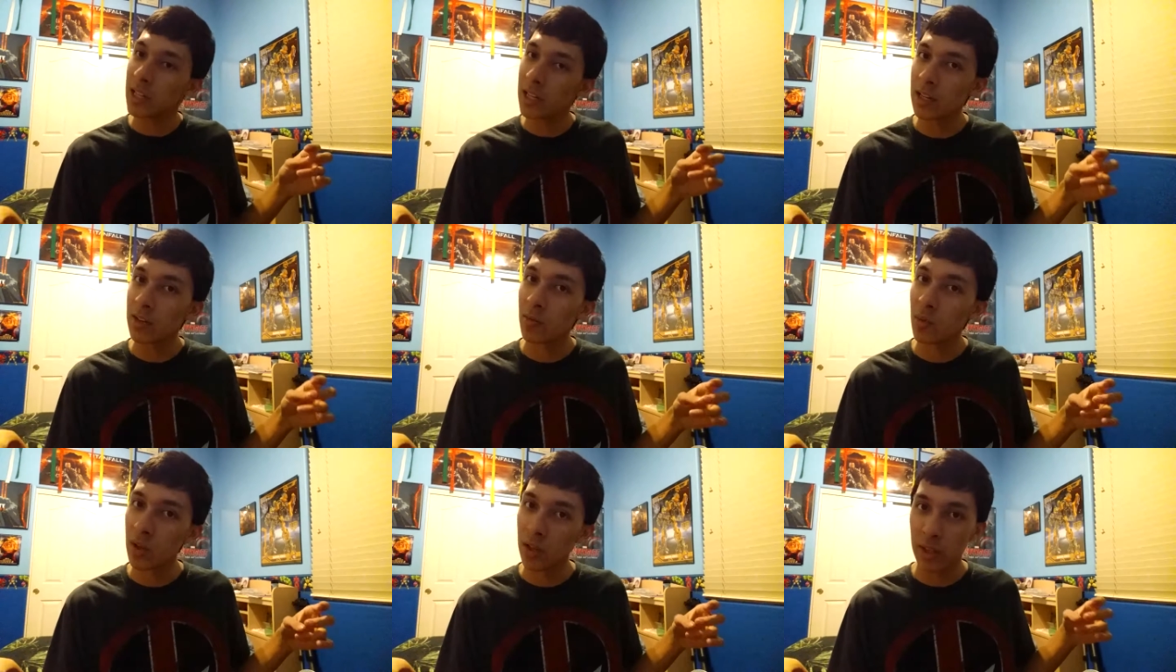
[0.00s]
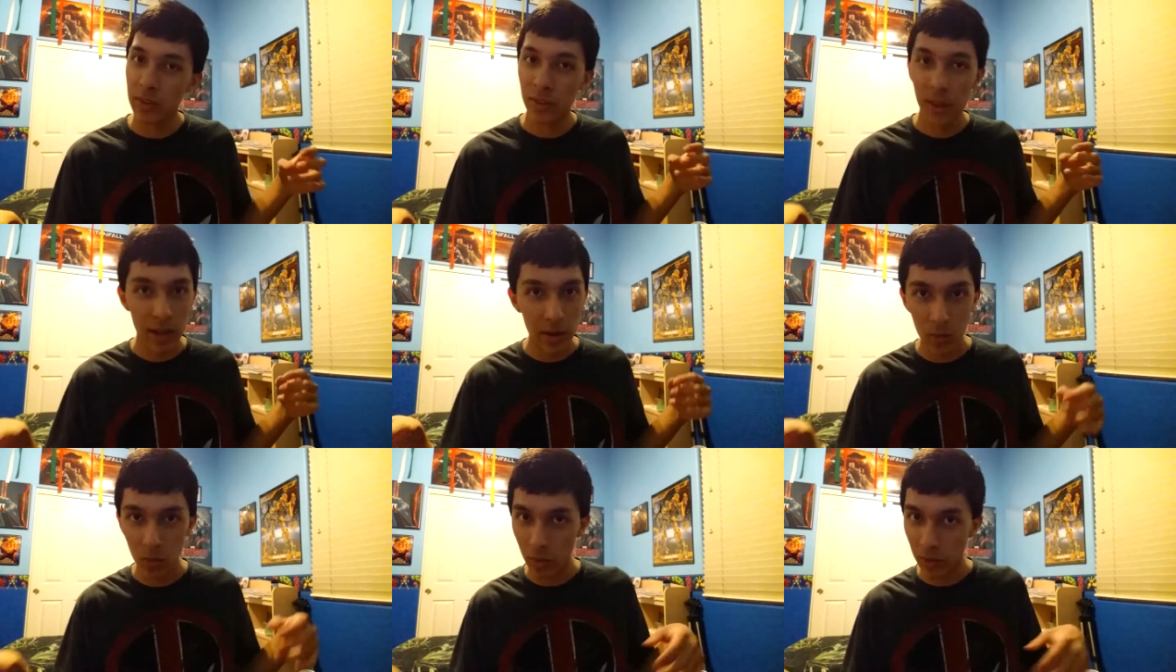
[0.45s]
didn't really
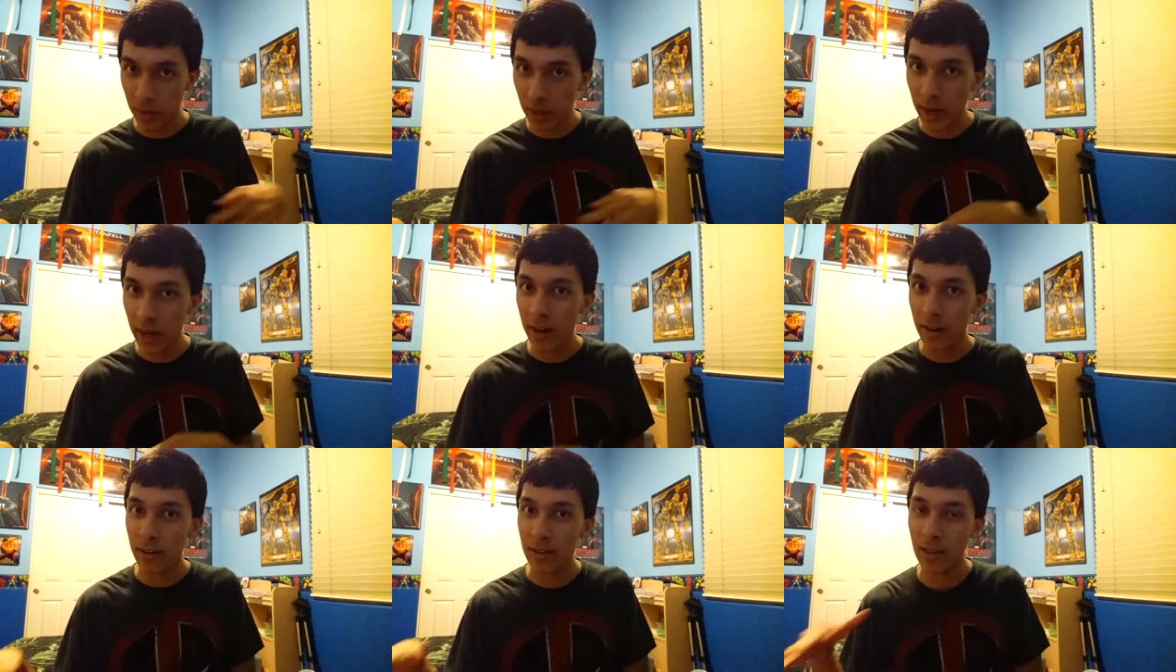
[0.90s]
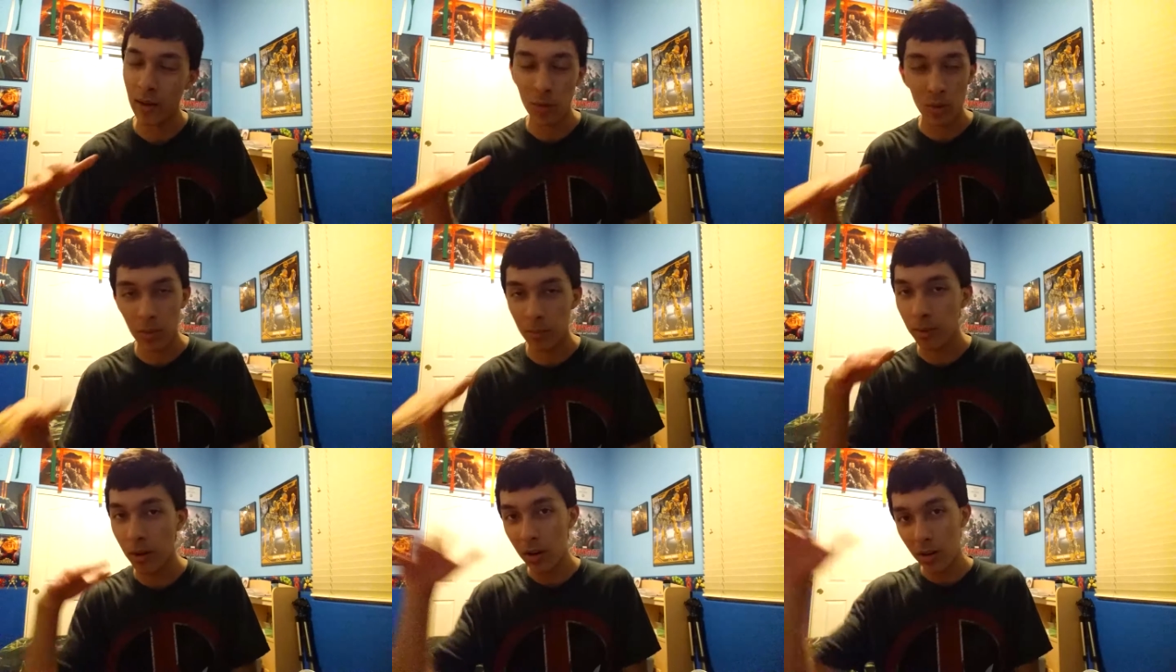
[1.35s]
think were there that
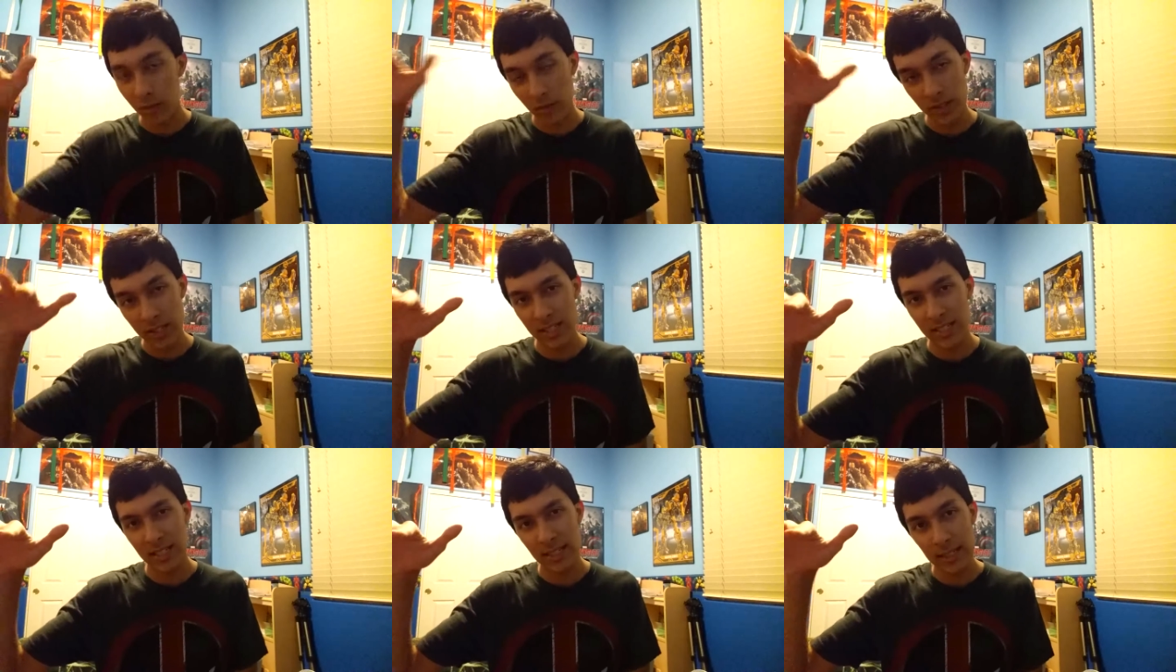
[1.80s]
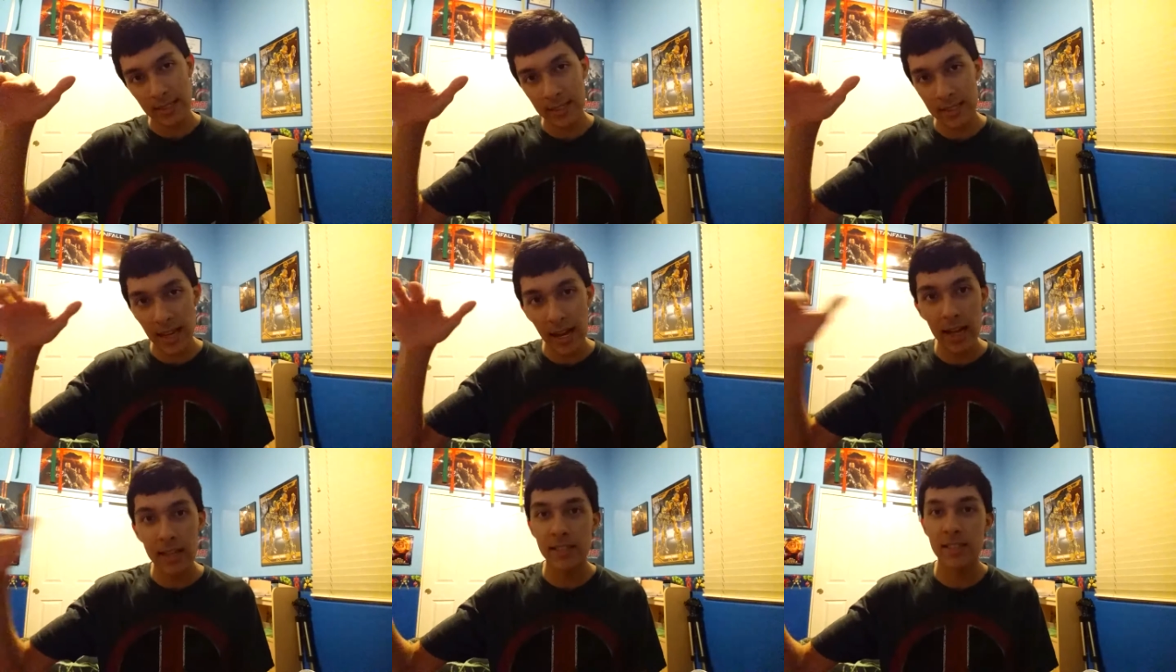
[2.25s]
were part of these
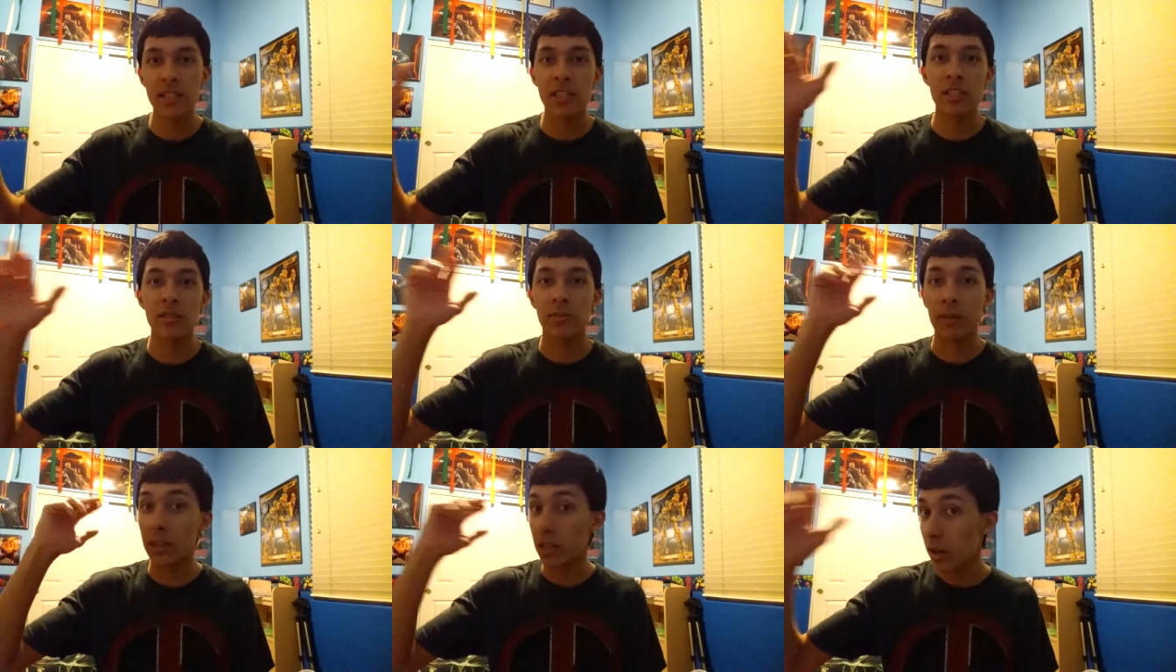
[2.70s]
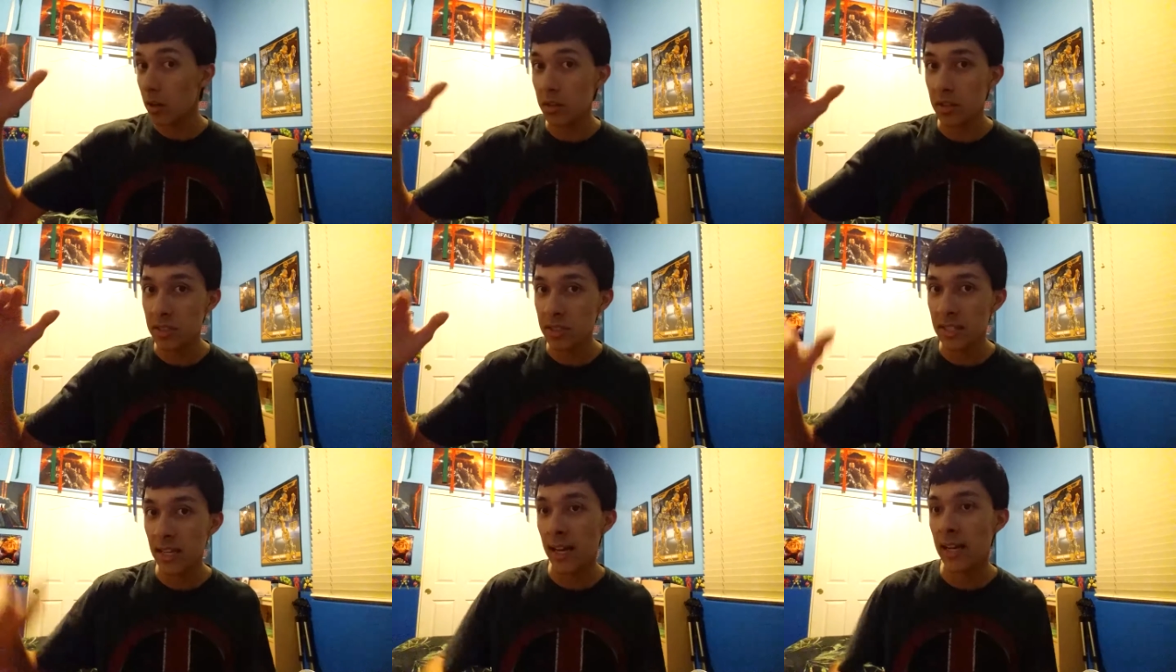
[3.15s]
assassins, but they are
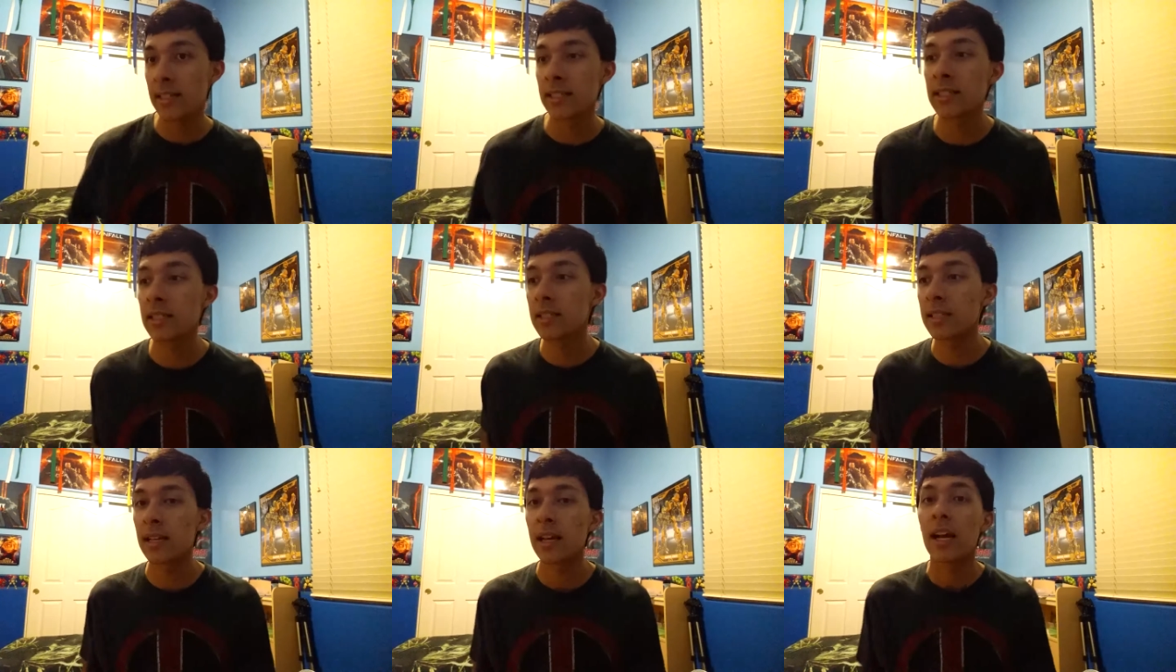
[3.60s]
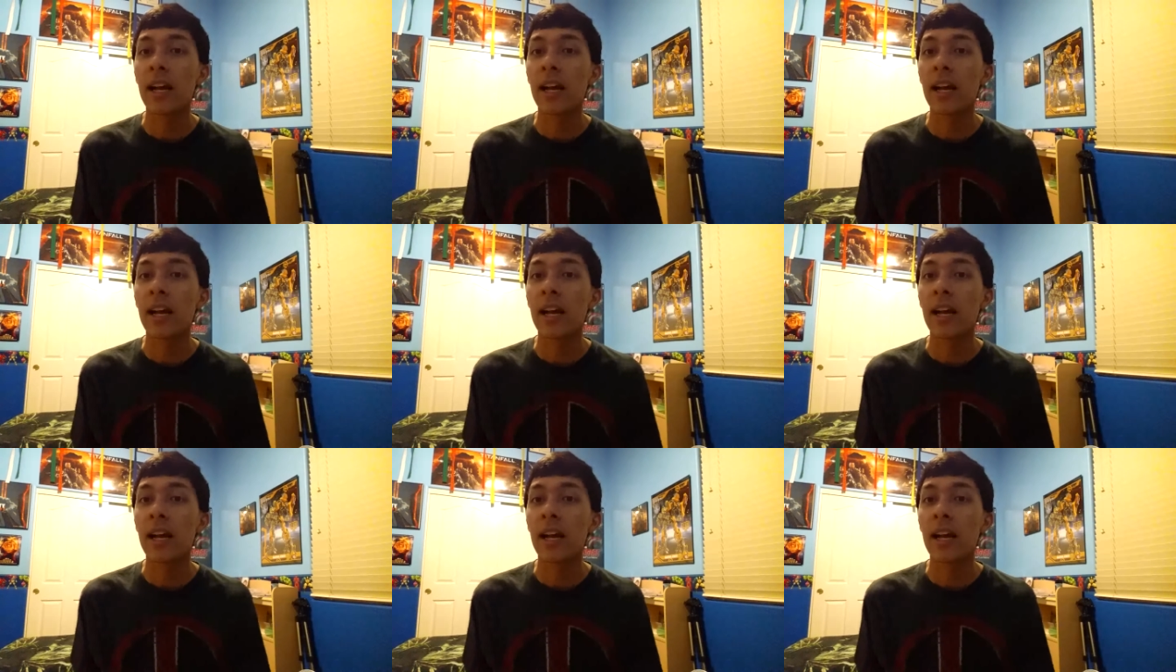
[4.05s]
assassins.